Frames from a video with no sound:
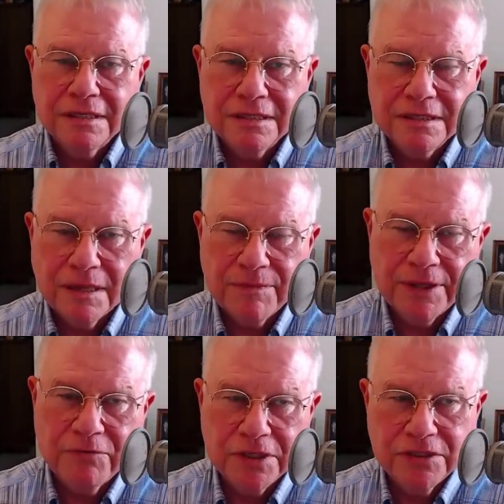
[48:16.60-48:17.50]

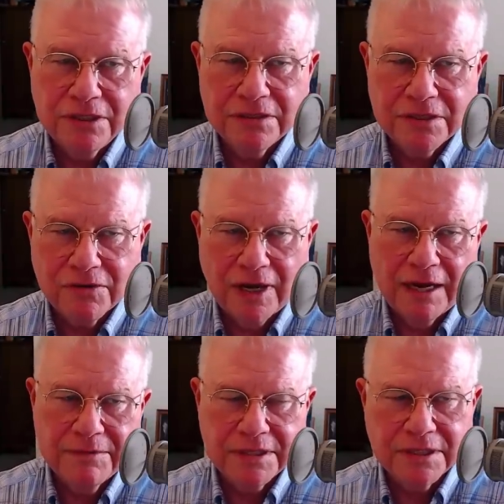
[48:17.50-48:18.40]
something which she
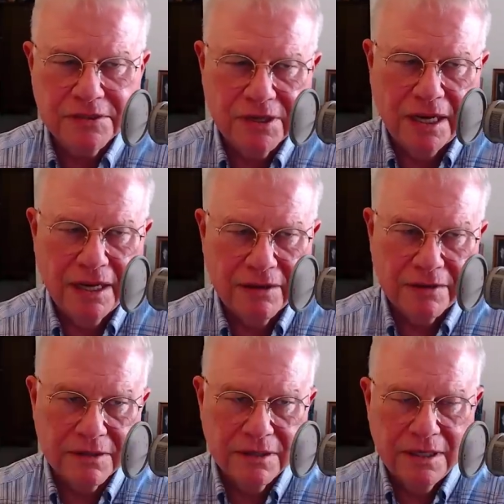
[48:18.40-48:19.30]
described as a
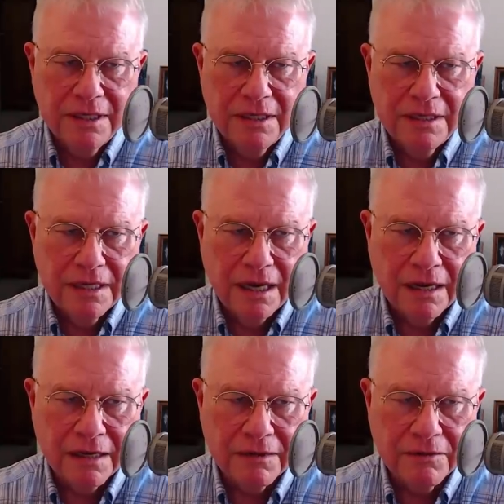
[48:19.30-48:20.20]
child
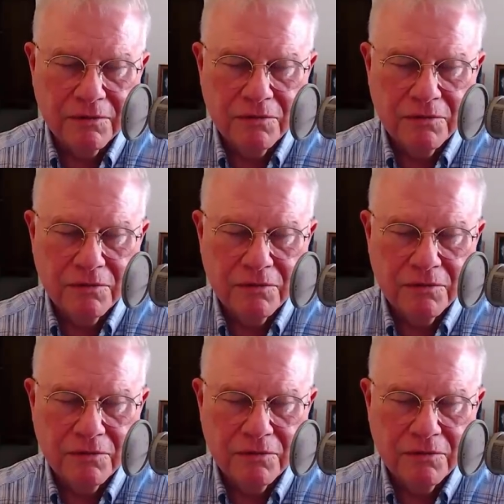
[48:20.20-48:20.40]
uh,